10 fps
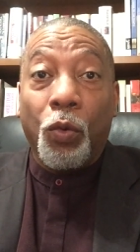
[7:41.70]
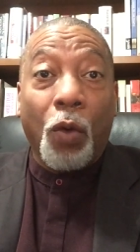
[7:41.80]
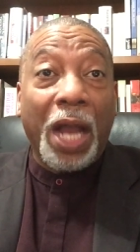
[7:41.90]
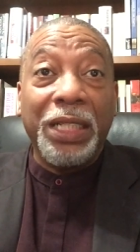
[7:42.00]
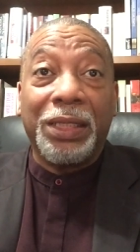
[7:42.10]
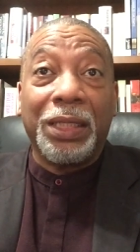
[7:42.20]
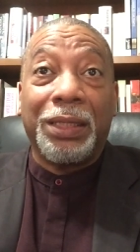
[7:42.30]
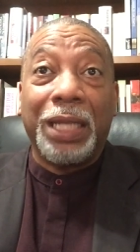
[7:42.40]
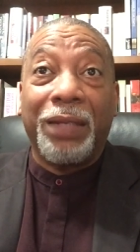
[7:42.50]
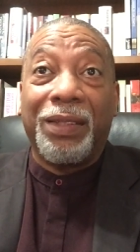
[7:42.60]
Why is
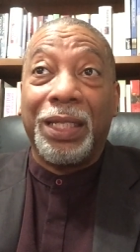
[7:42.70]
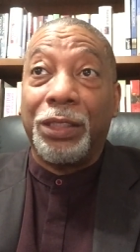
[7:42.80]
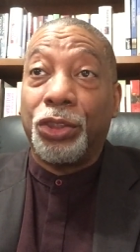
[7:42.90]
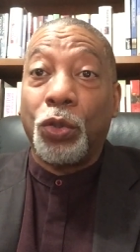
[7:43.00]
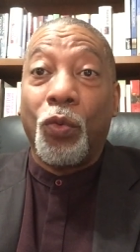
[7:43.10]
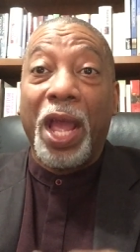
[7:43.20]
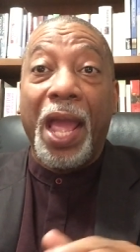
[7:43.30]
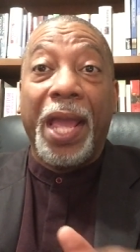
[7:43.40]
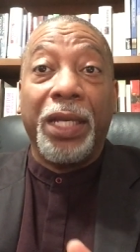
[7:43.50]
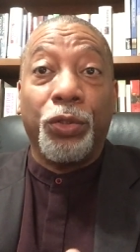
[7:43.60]
it that they're so
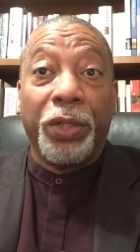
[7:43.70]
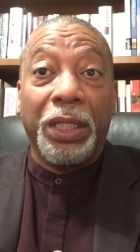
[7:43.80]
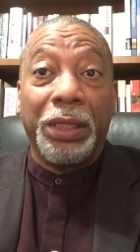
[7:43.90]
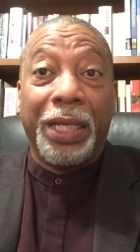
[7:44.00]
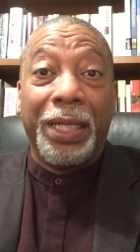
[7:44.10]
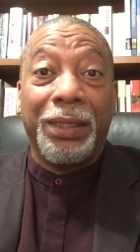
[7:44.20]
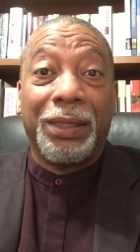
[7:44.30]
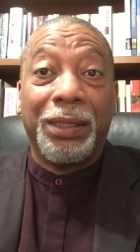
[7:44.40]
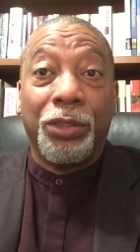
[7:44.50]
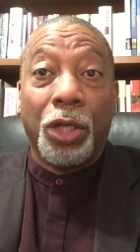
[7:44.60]
angry
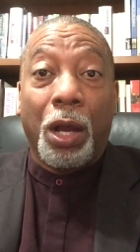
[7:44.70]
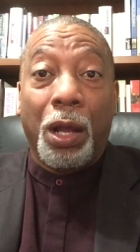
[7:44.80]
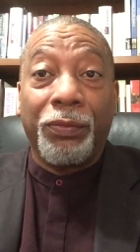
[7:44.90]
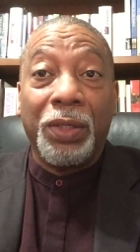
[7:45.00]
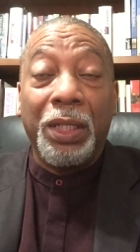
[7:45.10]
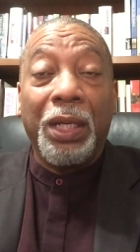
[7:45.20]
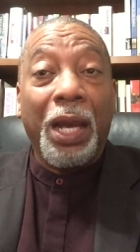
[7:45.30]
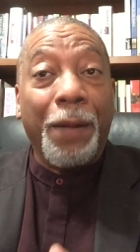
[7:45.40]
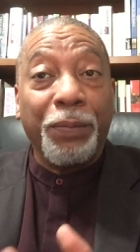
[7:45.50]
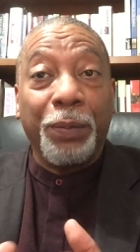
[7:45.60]
against God
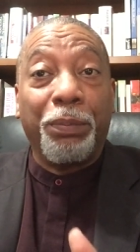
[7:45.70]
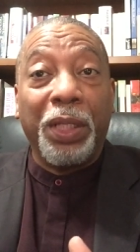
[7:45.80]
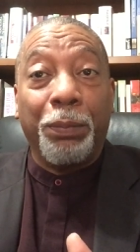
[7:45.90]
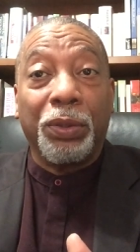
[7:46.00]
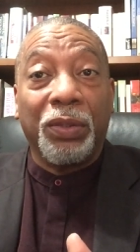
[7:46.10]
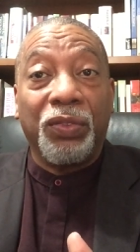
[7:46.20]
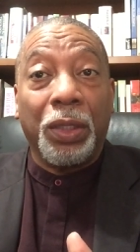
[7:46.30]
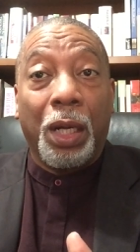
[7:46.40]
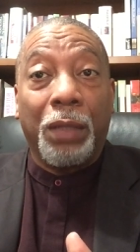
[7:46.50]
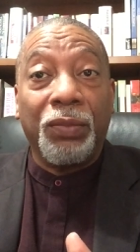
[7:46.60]
and the people of
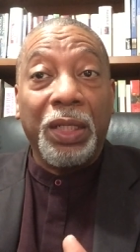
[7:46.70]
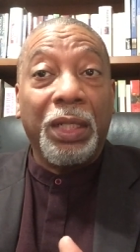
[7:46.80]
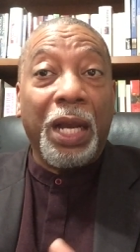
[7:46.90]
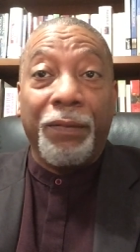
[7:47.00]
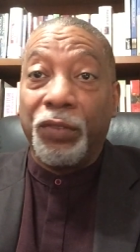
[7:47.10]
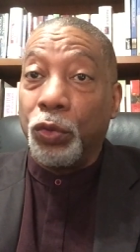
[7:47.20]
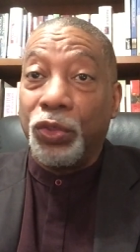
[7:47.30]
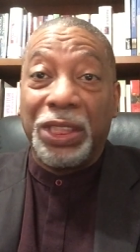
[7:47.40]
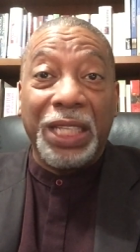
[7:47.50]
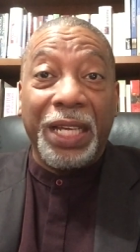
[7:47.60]
God and
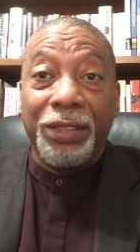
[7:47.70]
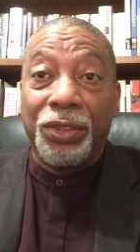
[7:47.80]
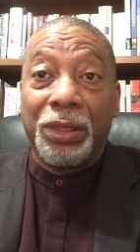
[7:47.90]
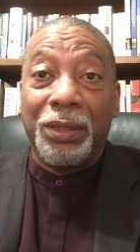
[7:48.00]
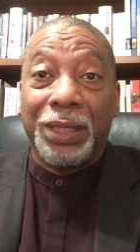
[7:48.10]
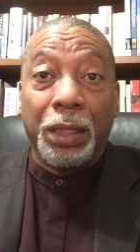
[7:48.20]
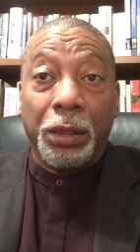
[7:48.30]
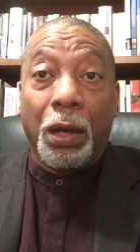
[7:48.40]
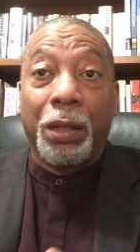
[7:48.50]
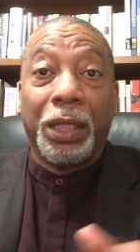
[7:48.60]
those things that
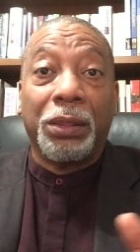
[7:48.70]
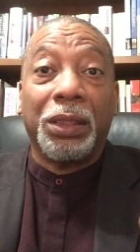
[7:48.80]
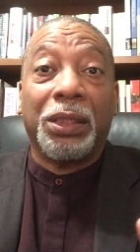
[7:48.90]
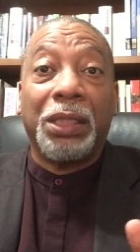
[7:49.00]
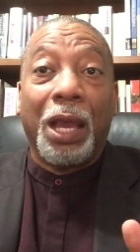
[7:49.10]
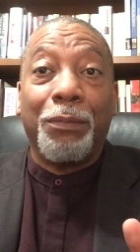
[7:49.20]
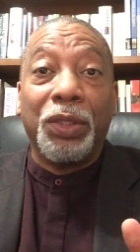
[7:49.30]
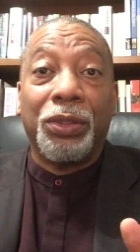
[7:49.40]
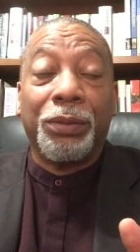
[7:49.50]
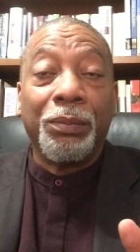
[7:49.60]
God has
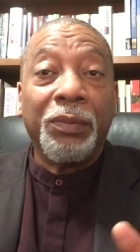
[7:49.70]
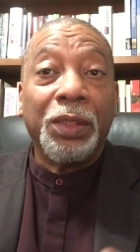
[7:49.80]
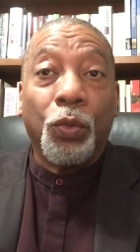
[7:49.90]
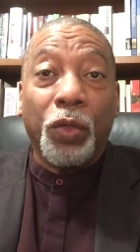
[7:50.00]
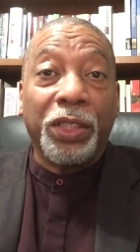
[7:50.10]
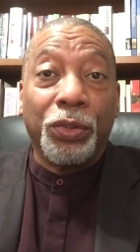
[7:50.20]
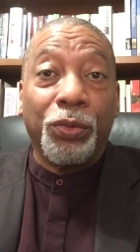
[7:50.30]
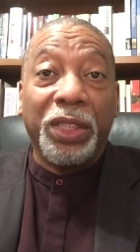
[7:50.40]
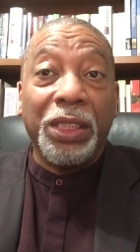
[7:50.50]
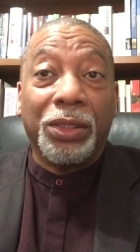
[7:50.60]
established? One of the
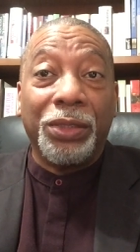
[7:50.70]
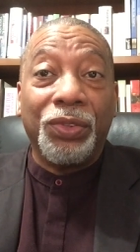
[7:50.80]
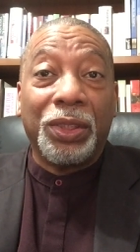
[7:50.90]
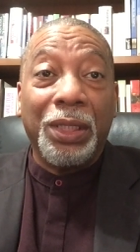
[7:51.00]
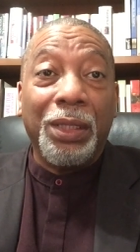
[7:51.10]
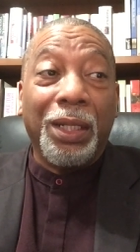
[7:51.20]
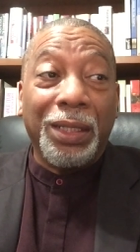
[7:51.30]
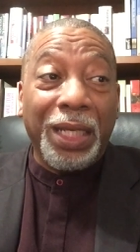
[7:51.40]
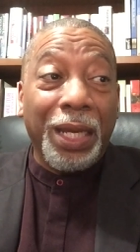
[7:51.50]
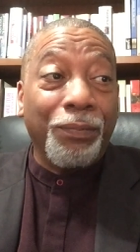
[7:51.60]
reasons,
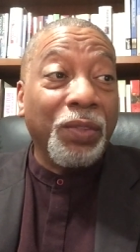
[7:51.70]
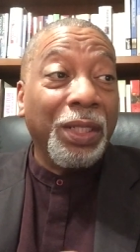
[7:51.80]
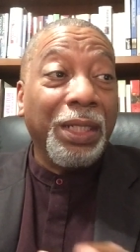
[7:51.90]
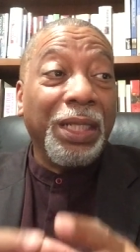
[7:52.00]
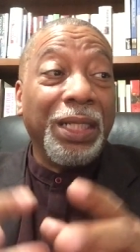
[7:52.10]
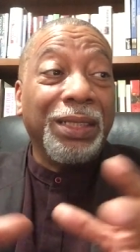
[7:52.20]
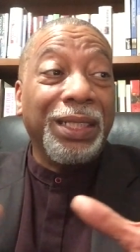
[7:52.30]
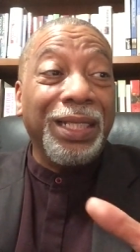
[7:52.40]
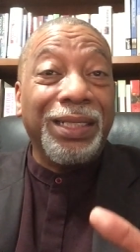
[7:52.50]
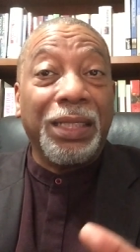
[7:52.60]
again, he's
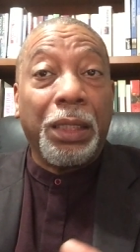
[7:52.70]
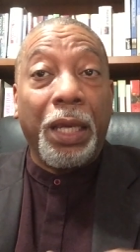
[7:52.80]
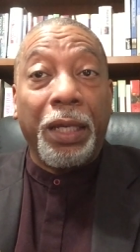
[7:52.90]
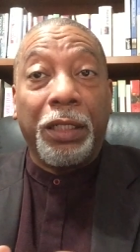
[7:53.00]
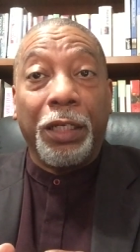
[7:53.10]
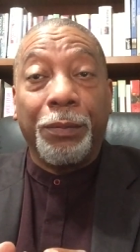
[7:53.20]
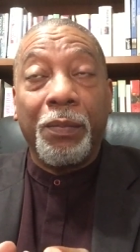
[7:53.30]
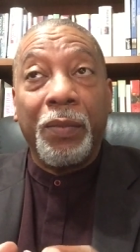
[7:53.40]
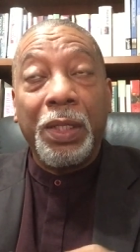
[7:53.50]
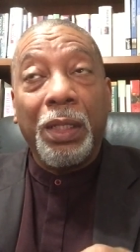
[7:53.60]
indicating